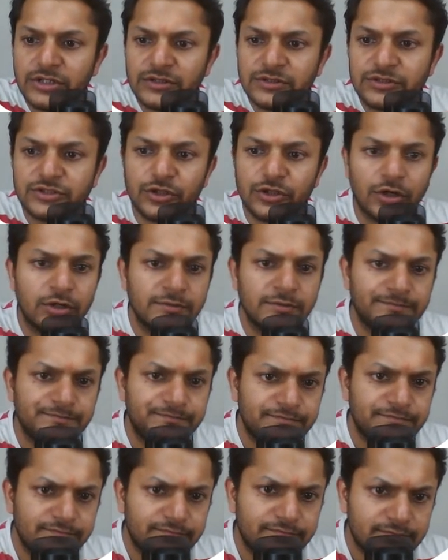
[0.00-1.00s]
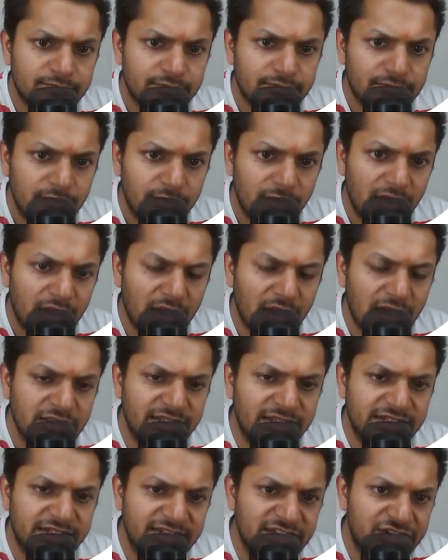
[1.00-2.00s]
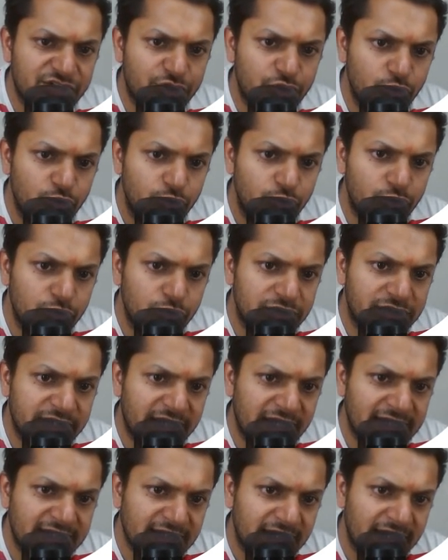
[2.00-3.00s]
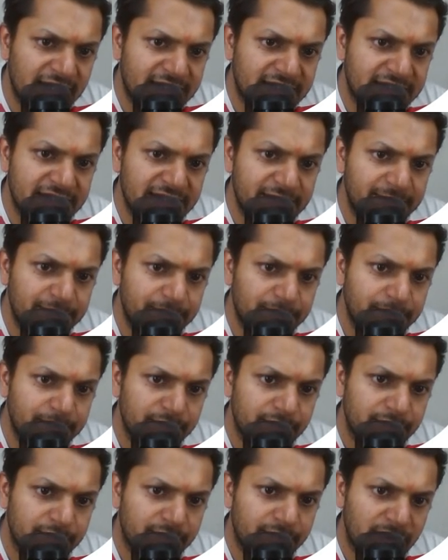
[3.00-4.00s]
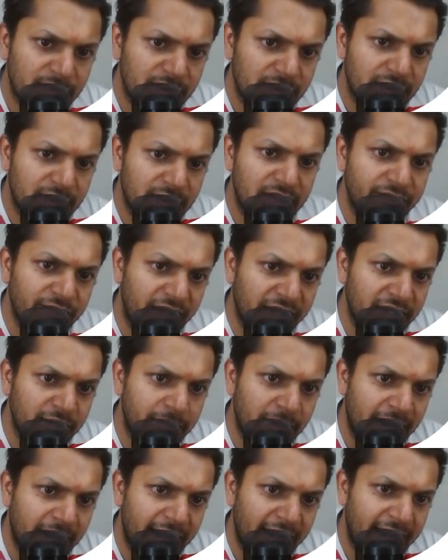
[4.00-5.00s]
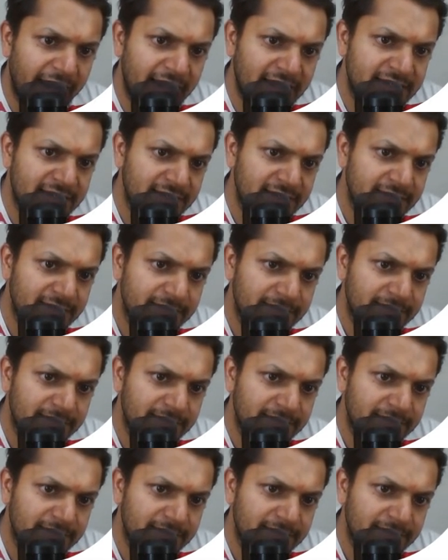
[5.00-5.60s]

So this is two delta T divided by eight.